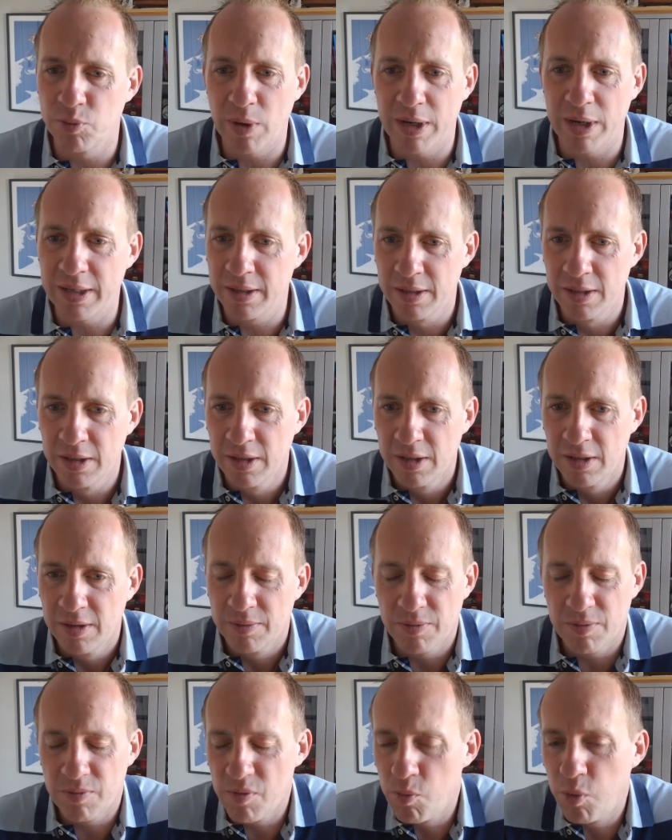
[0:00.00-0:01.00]
When
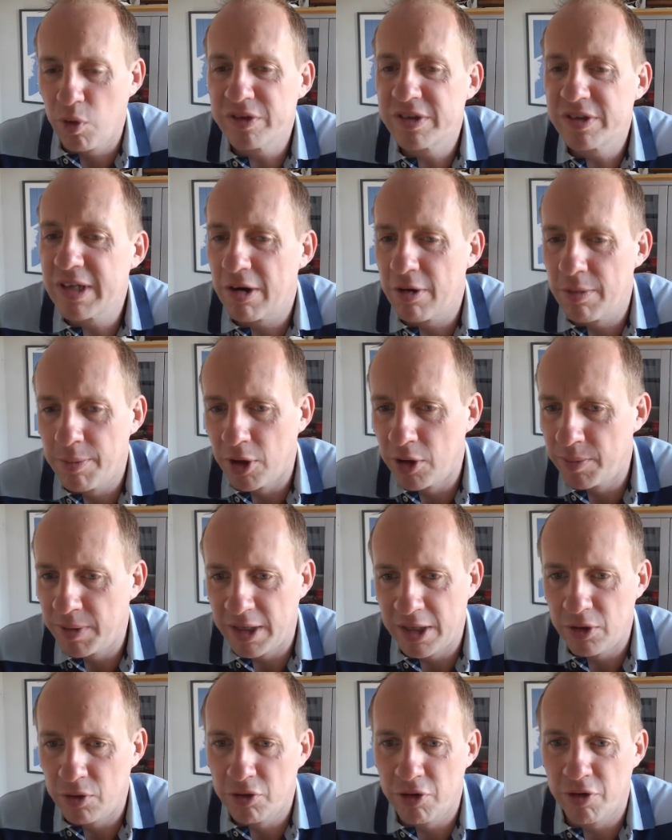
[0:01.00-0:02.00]
was there a moment
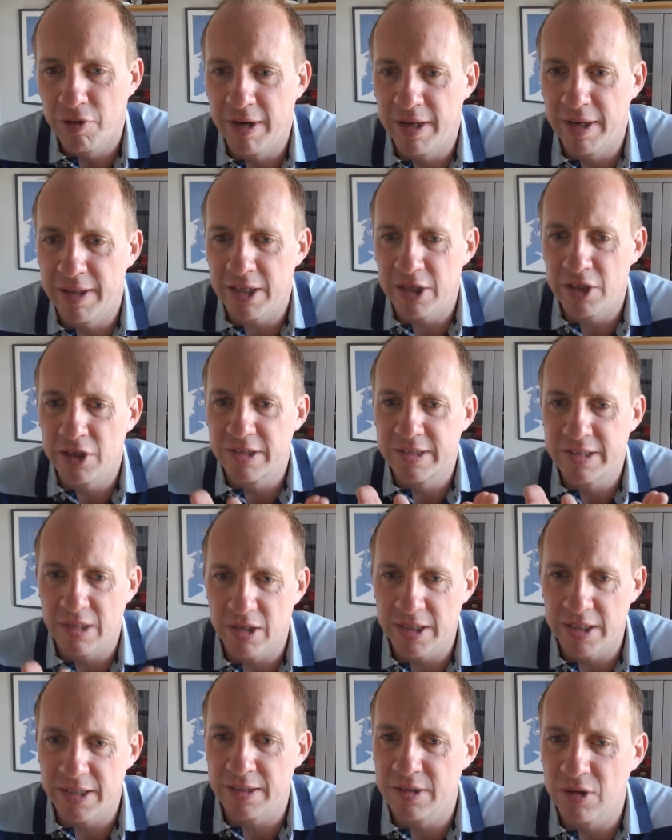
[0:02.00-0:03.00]
in your career that you
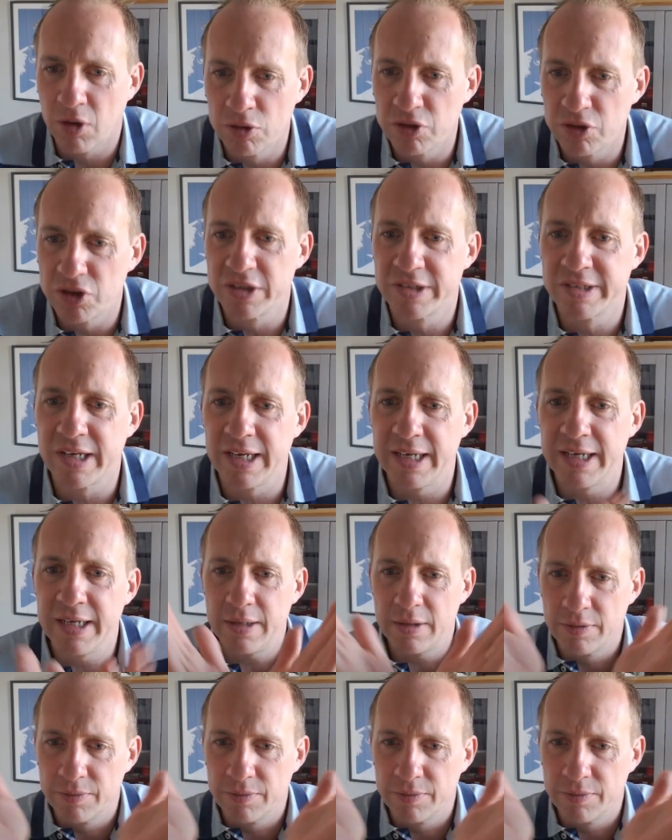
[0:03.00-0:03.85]
decided consciously